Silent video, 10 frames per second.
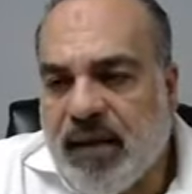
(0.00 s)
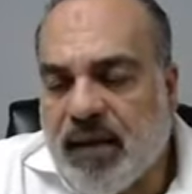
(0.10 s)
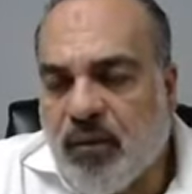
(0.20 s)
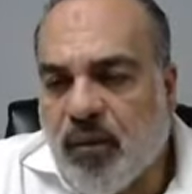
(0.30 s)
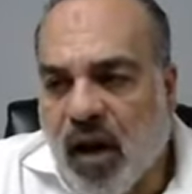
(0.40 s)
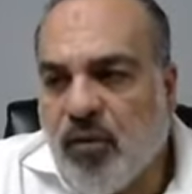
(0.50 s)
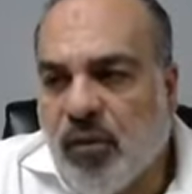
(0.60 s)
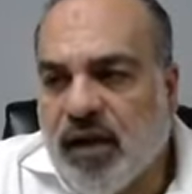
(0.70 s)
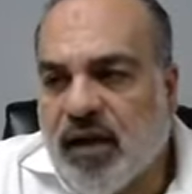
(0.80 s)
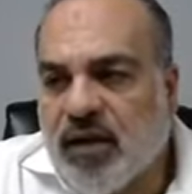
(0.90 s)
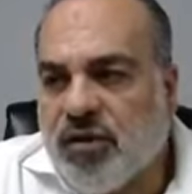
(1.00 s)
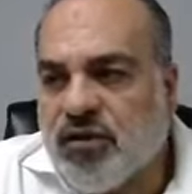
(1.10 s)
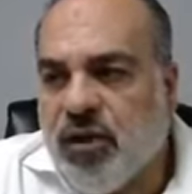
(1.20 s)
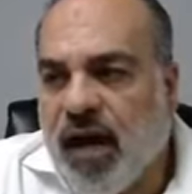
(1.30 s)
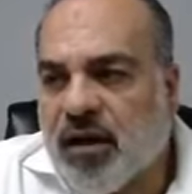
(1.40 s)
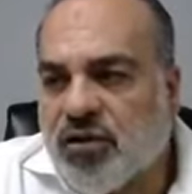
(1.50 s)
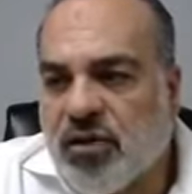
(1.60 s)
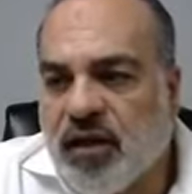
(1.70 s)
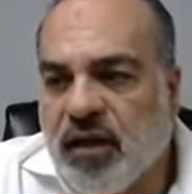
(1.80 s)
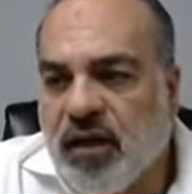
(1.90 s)
what I want to get into
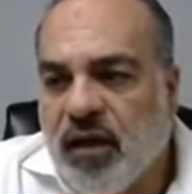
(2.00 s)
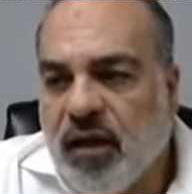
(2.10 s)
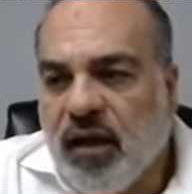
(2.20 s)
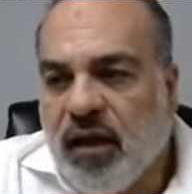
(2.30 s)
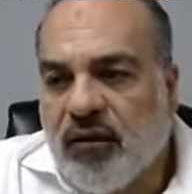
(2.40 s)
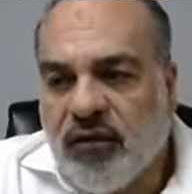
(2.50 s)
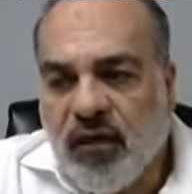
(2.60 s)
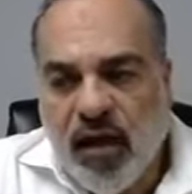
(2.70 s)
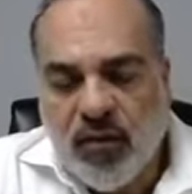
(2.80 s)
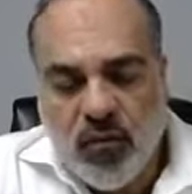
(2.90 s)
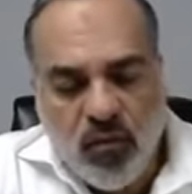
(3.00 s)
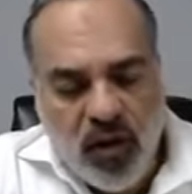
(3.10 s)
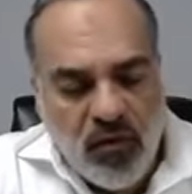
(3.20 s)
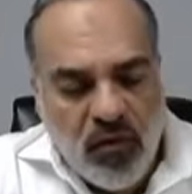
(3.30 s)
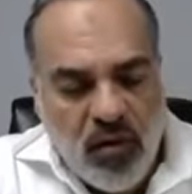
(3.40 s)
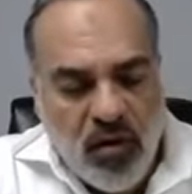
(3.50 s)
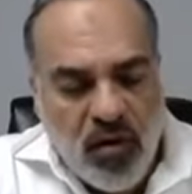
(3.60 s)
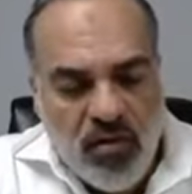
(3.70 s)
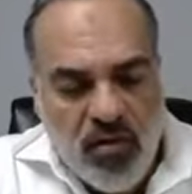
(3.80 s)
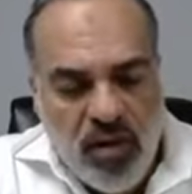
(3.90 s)
actually is that what
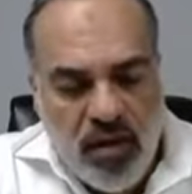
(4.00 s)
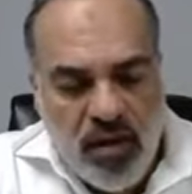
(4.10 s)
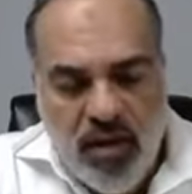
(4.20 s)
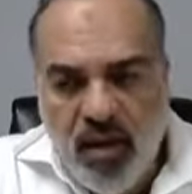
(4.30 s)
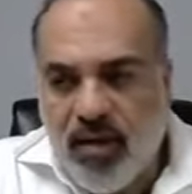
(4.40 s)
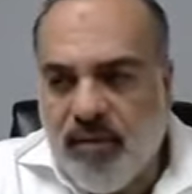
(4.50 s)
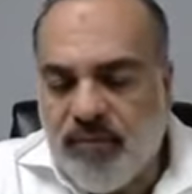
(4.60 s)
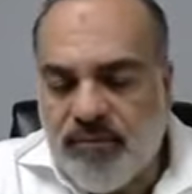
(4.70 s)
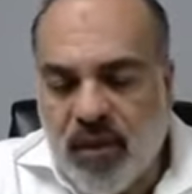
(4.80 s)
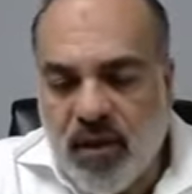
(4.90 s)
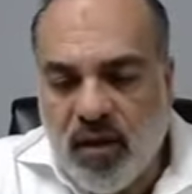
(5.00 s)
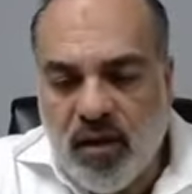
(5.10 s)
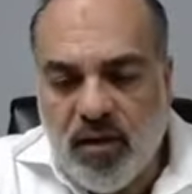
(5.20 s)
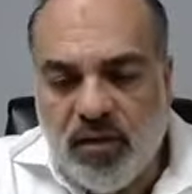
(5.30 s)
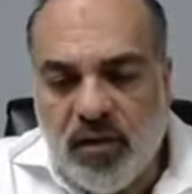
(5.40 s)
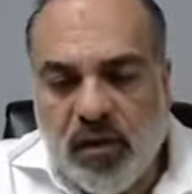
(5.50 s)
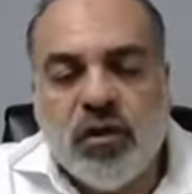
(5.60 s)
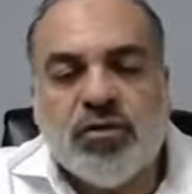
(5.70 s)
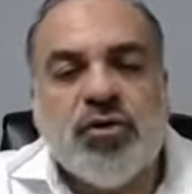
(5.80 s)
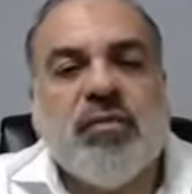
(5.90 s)
are the
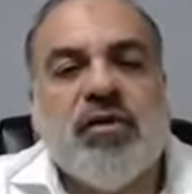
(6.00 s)
long-term